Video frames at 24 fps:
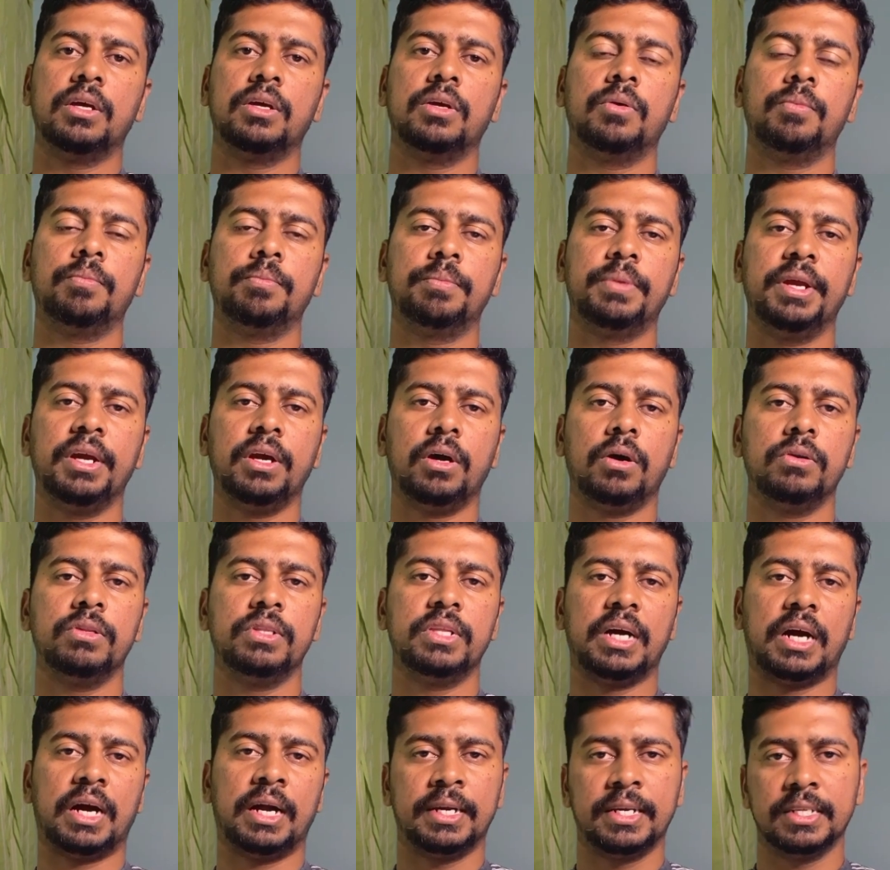You bring out
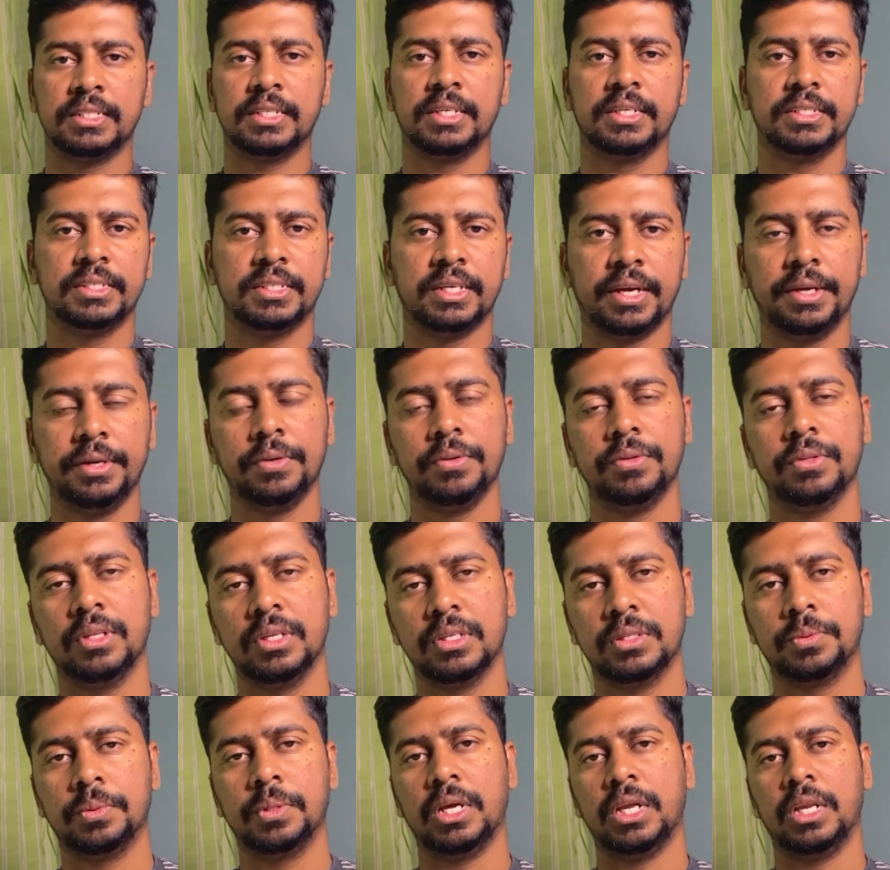the artist inside you.
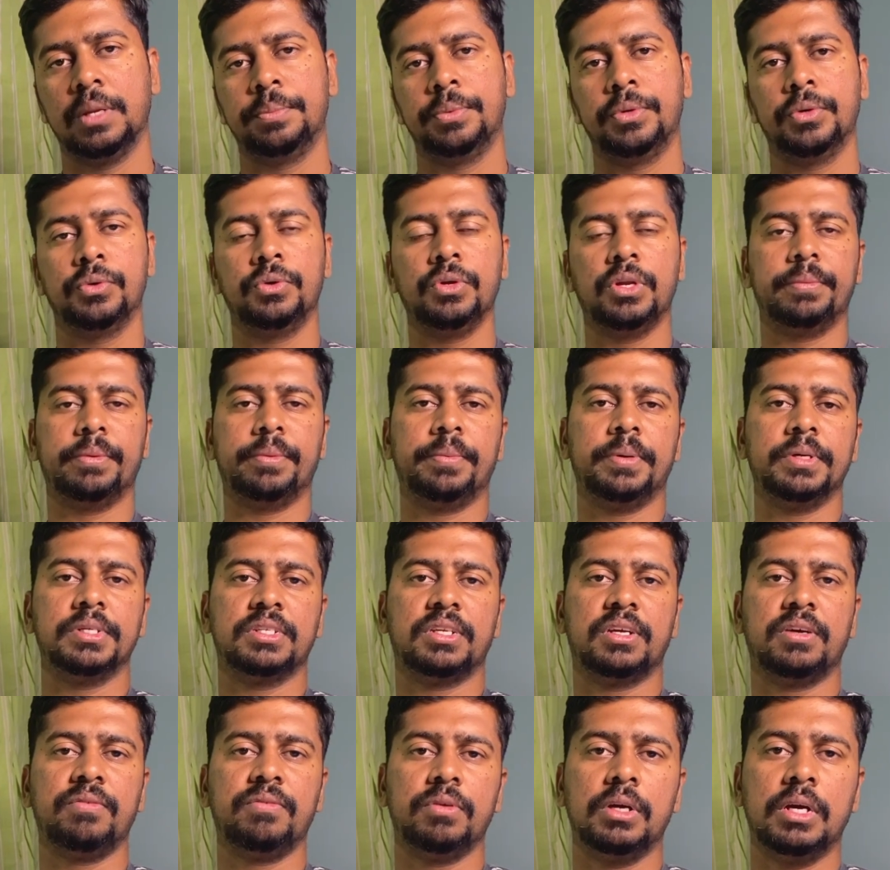This will help you to remember
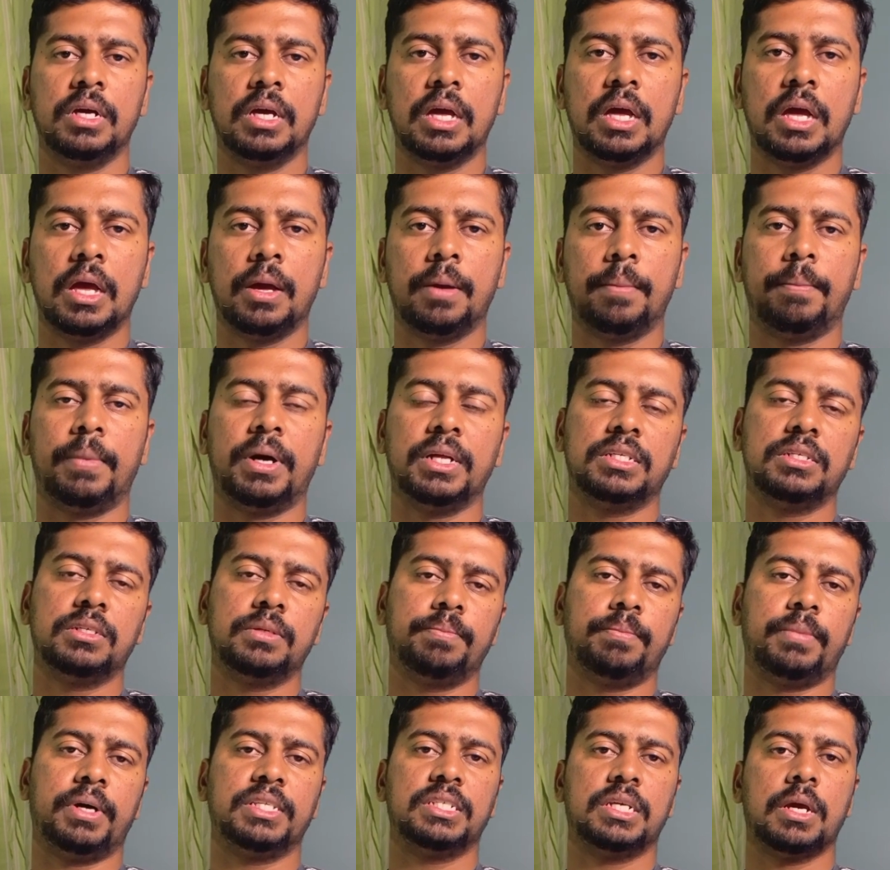stuff
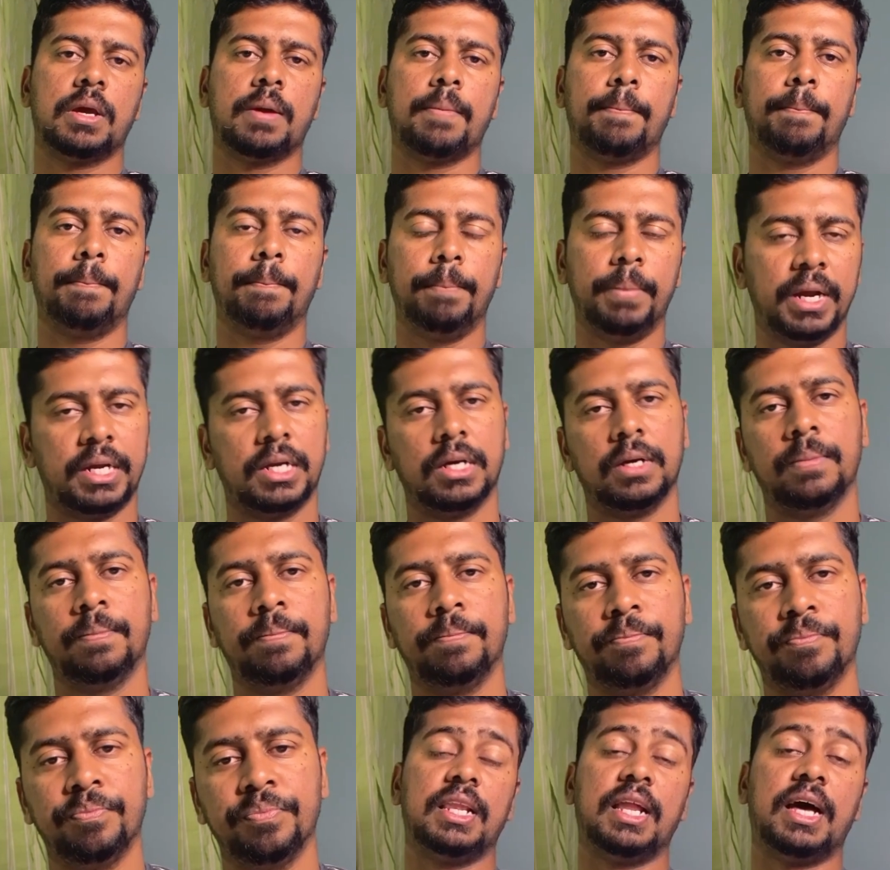much, much better.
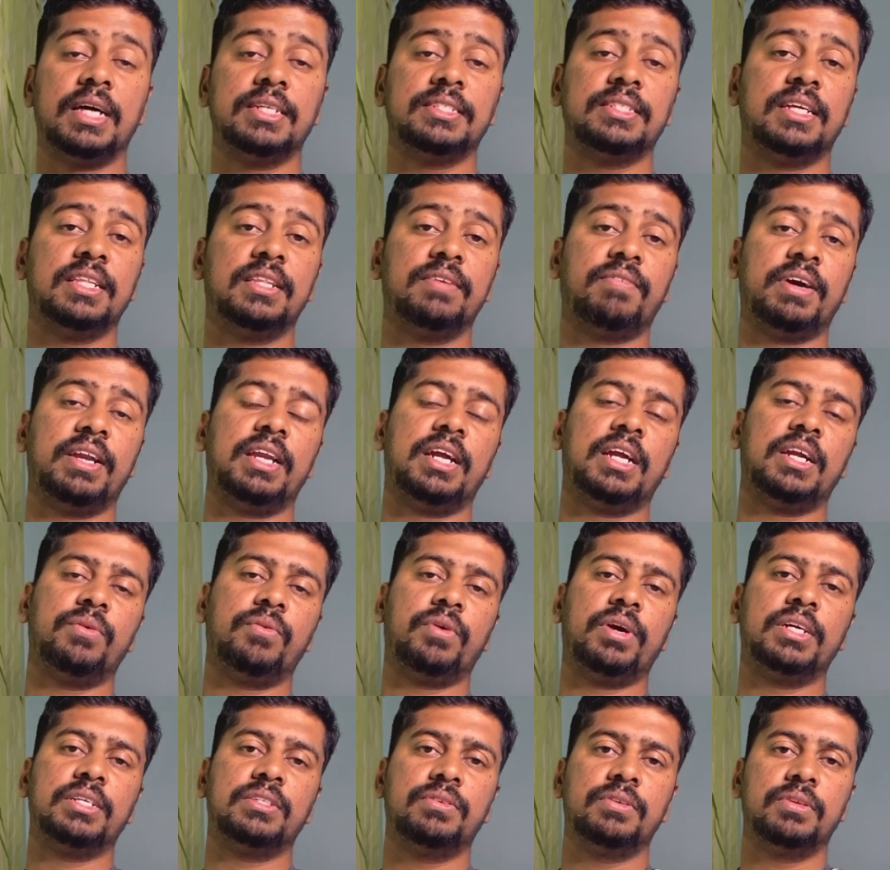Last and the final
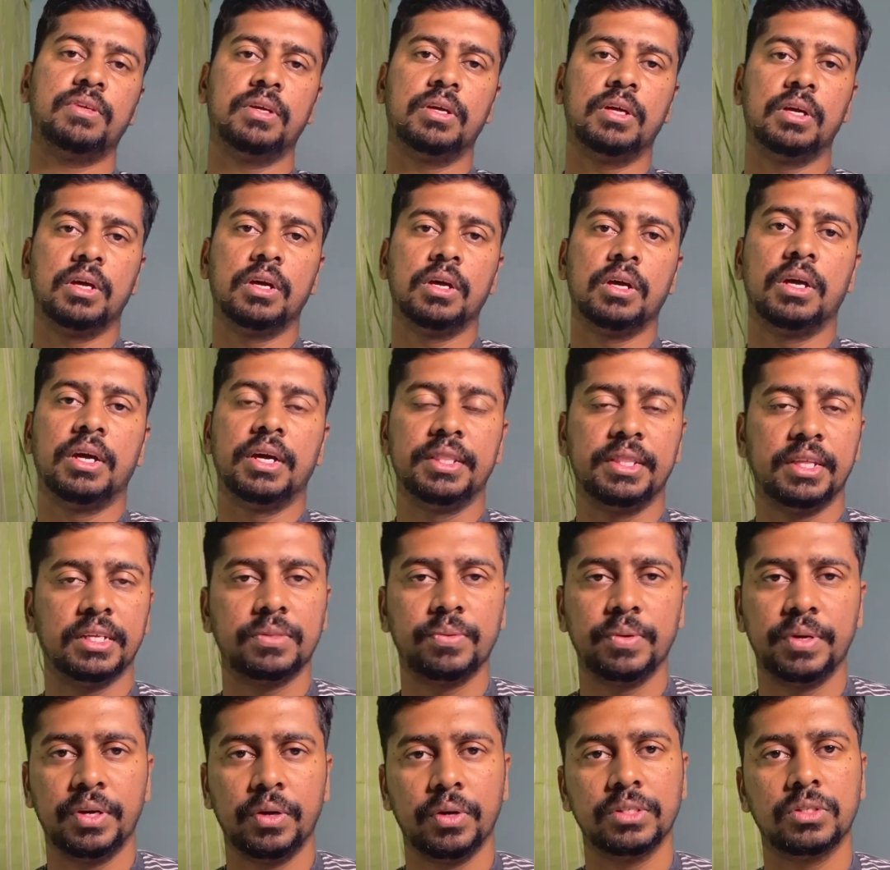advice in this
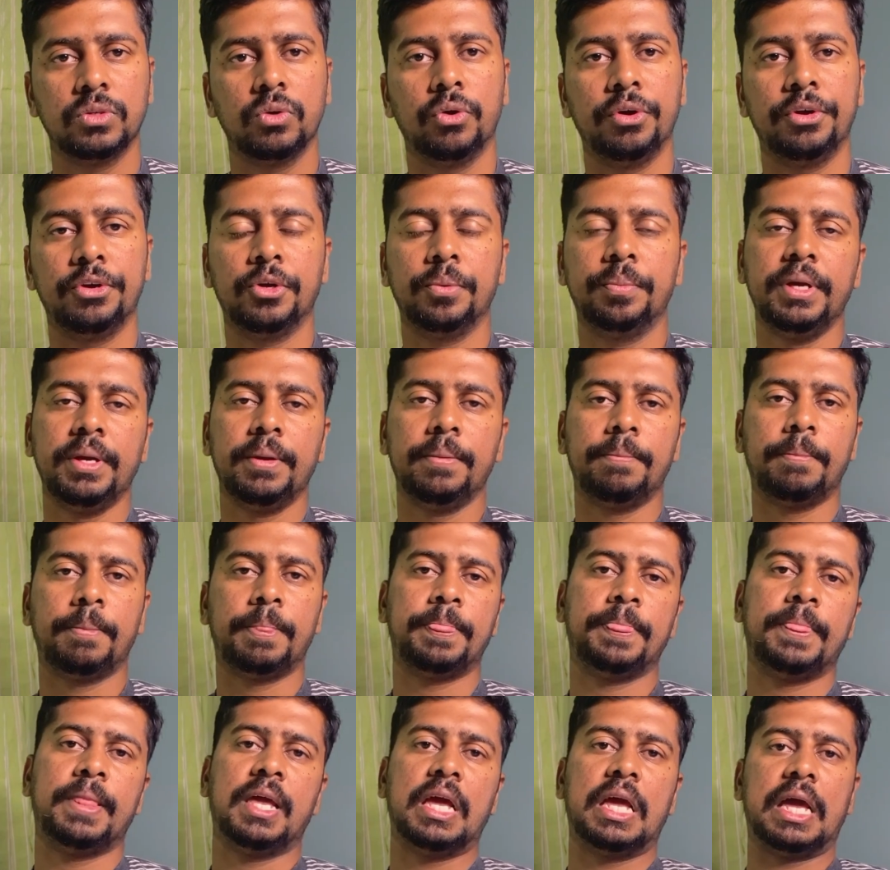video is going to be
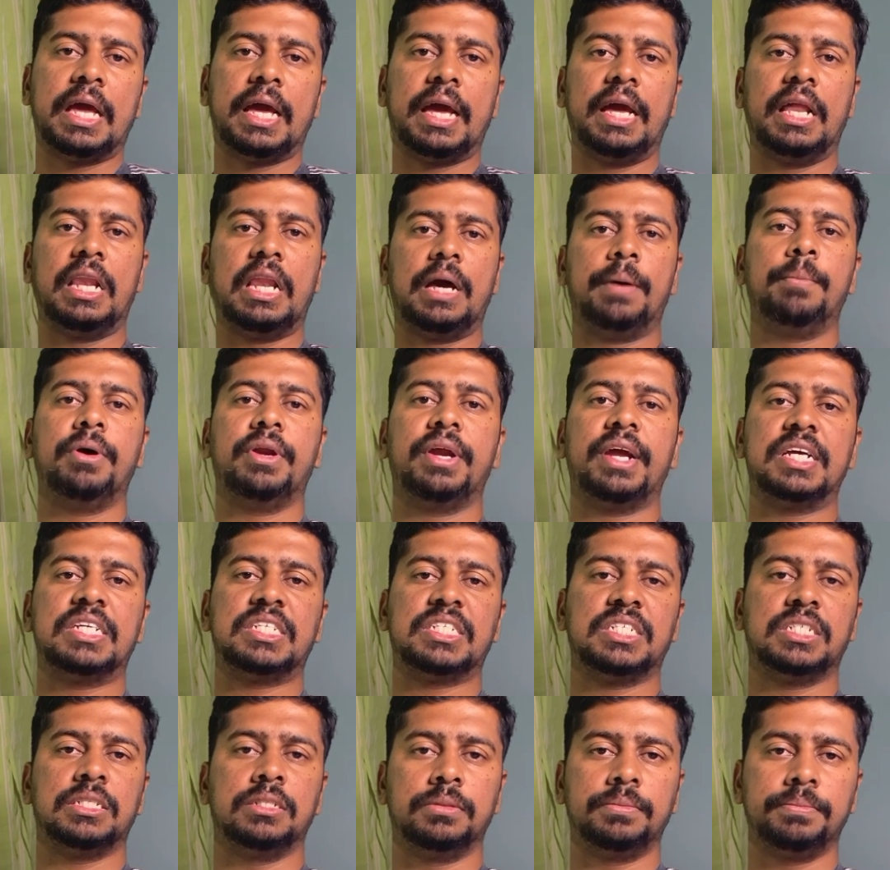
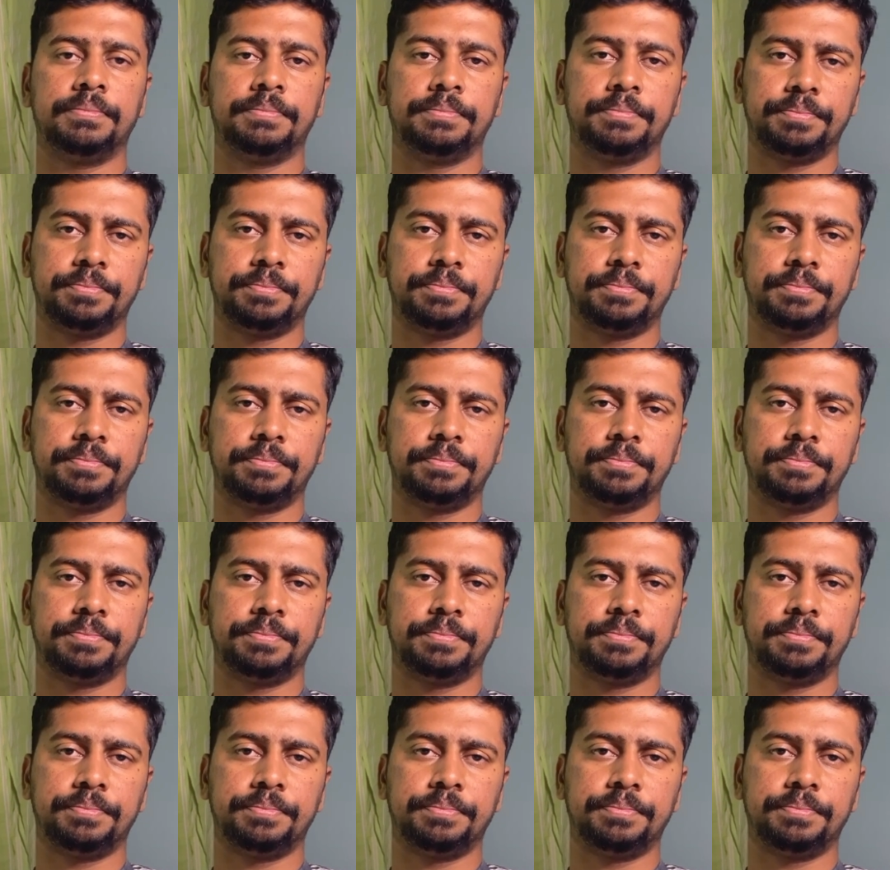elaboration.